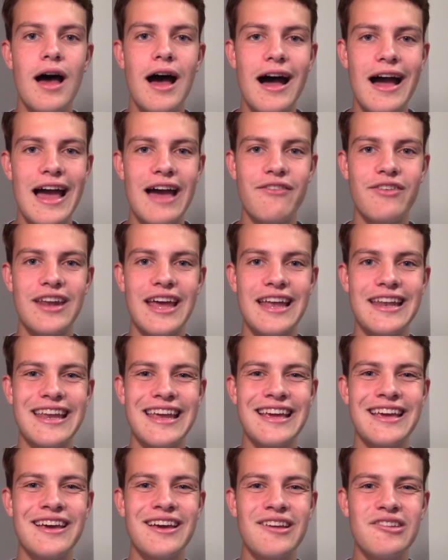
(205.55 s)
I have it
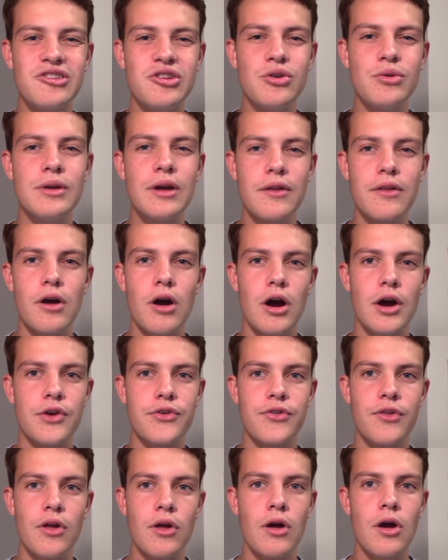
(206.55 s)
ending 2-0 to
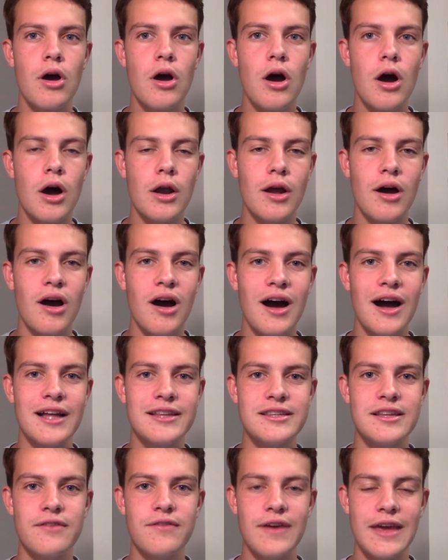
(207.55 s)
Arsenal on
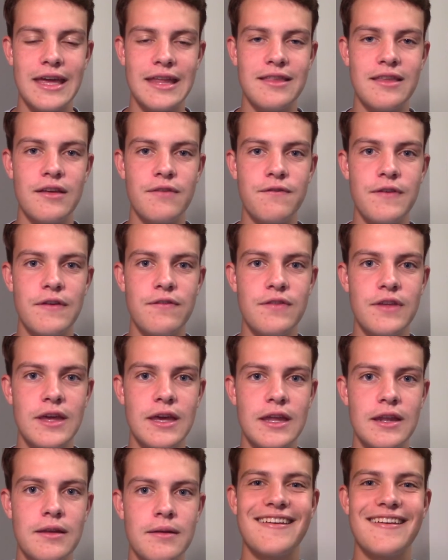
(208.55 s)
odds of 8-15.